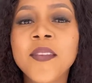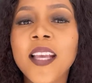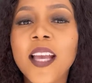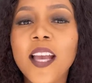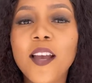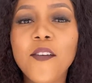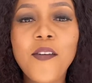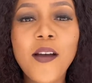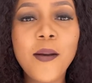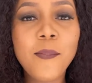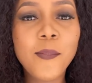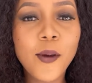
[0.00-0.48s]

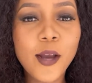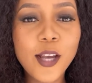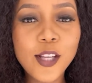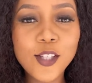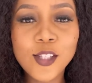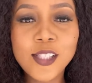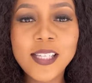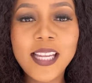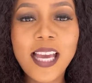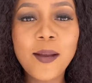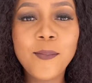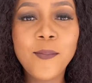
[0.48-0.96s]
If I'm going
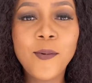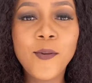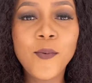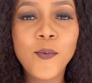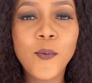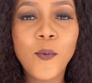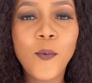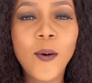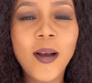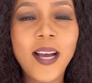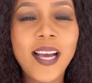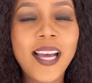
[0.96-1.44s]
to Diamond
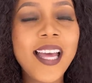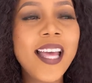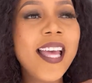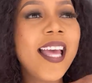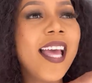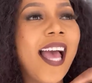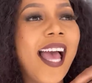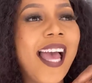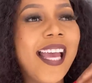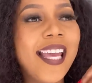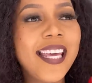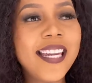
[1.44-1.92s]
Walk,
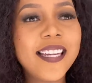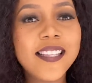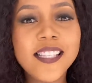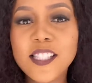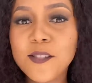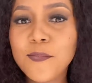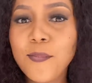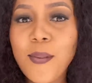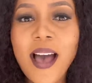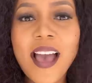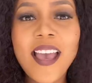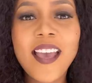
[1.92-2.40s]
I get
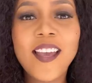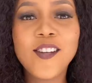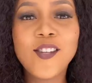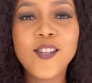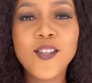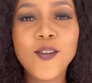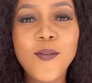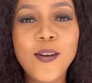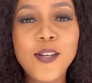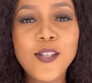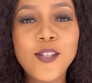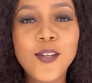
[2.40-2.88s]
inspired
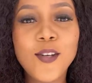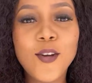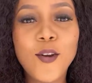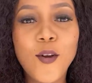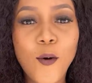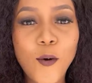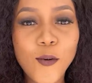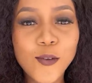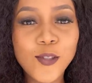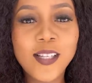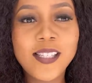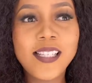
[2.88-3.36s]
to want to
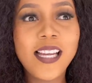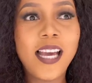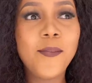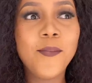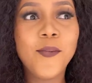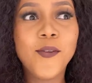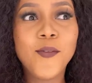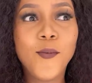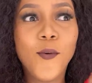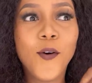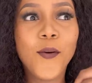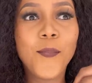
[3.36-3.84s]
go to
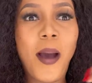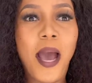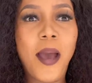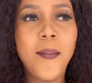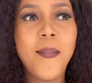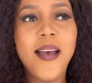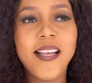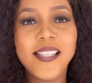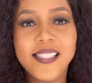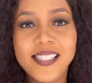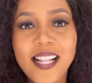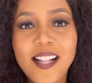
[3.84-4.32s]
Diamond Walk by
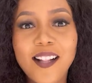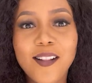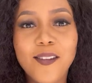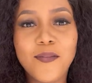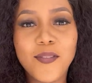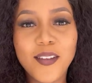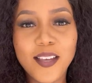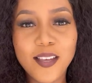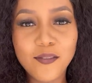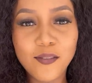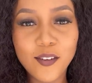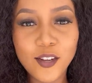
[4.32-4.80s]
myself,
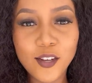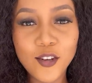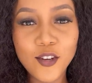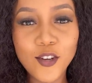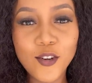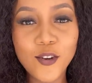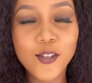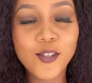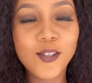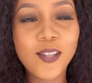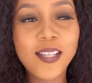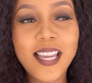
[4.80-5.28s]
even, you
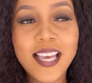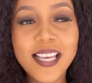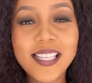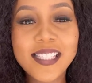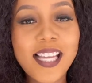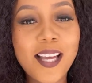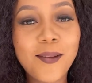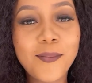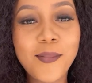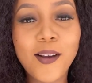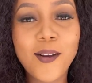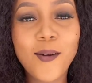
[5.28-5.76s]
know. So next
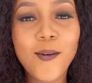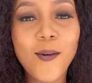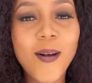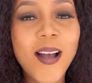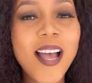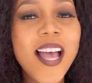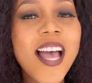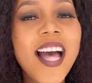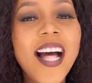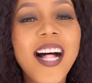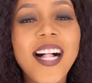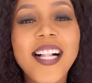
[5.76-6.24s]
time I go,
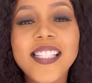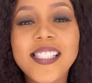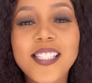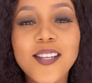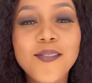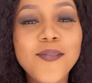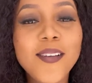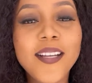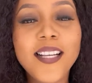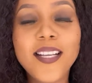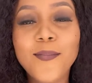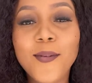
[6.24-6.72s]
I'll
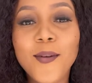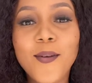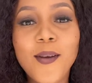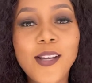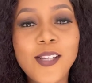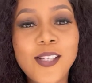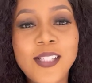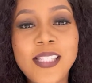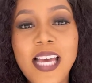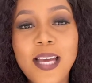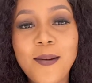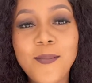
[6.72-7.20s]
definitely be going
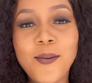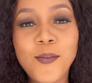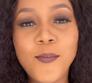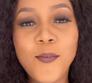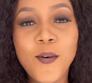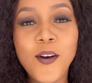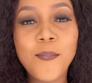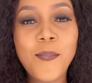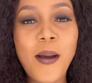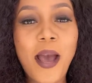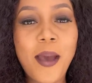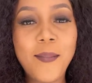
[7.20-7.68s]
to Diamond
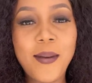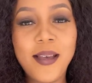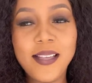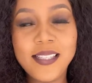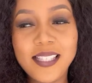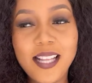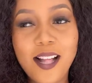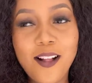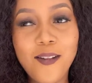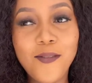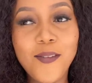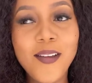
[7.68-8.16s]
Walk by
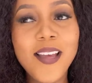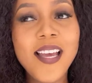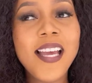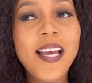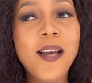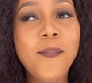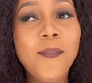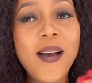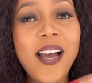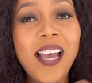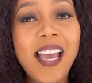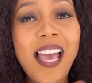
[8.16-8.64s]
myself.
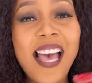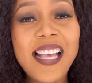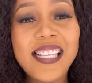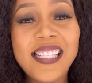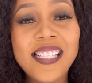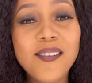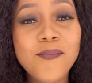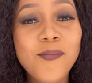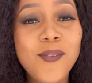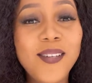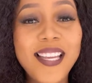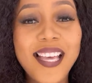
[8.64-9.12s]

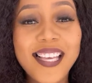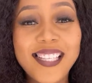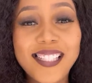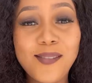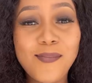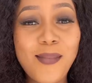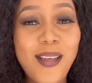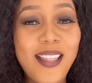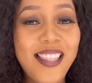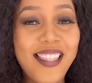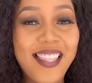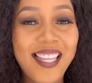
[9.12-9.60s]
Next
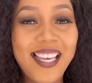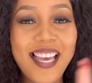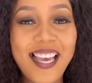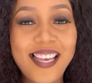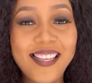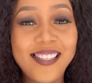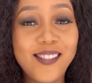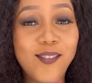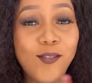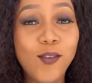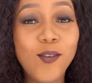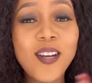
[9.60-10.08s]
month,
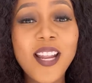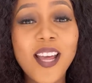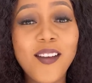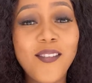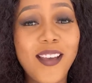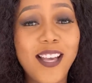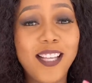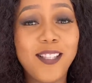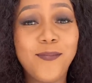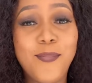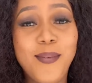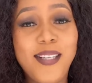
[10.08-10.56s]
guys, don't have
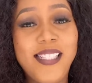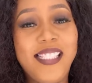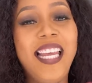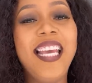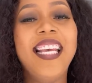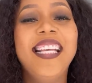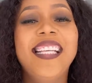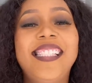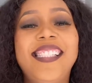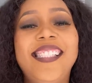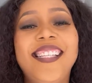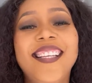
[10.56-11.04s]

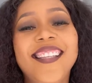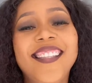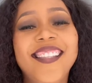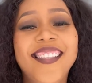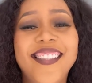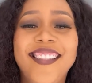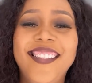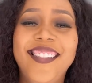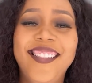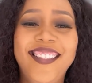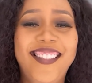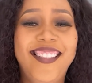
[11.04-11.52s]

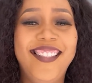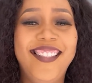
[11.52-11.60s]
expectations.